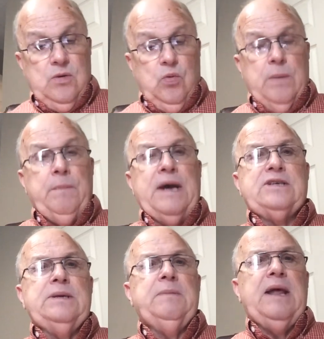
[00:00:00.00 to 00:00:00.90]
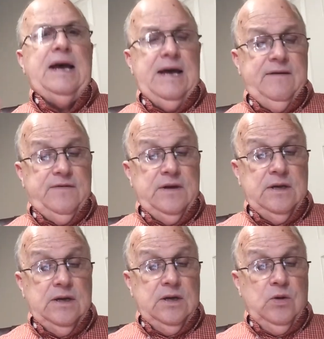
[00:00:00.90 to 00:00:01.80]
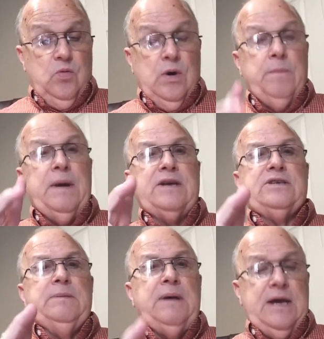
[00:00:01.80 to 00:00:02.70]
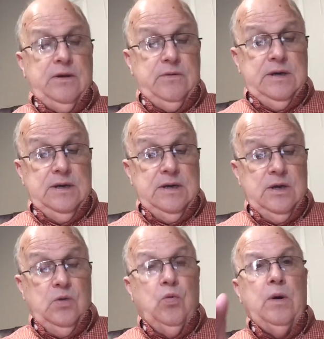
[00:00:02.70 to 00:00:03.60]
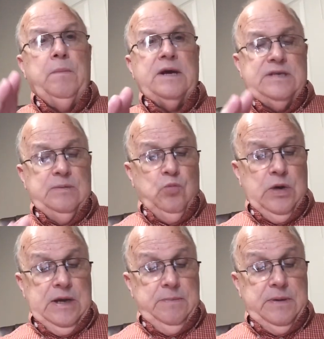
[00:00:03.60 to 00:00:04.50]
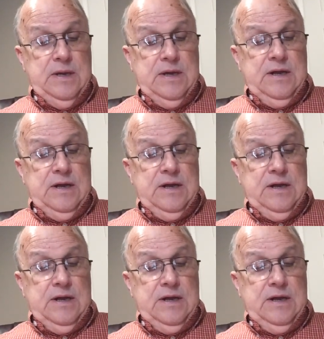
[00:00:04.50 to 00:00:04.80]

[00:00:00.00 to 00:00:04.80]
What makes him laugh? What makes him angry? What makes him weep?